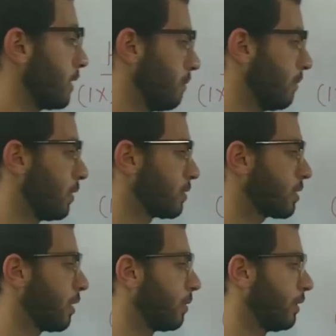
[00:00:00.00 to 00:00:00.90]
but
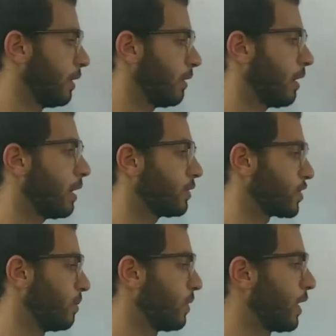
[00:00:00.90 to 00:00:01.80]
most commonly the
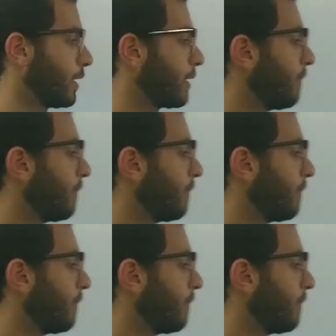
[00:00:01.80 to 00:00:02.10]
hydrogen bond.